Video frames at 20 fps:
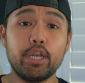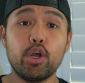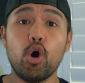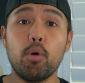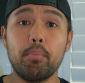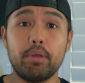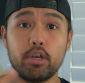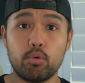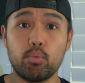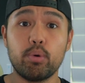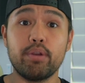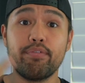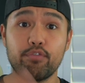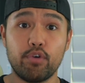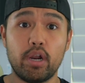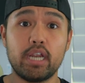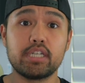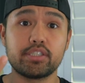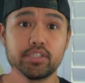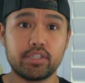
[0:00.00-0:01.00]
home, it'll
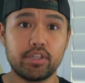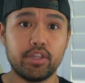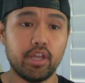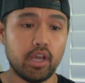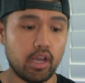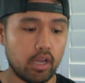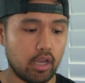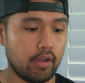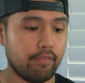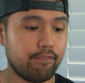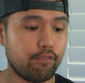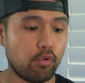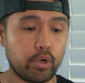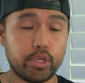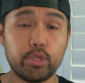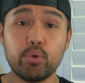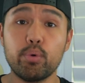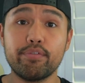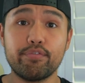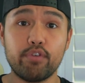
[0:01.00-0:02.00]
refresh the For
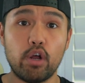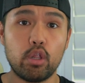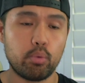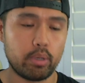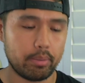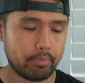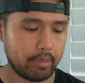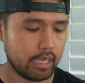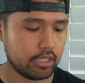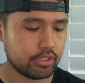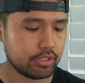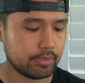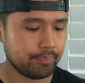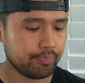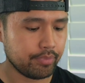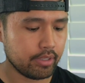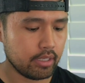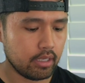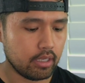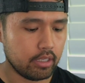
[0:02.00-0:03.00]
You and following page.
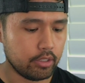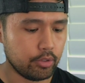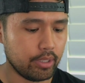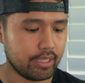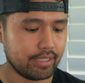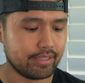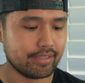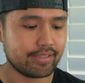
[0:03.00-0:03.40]
You hit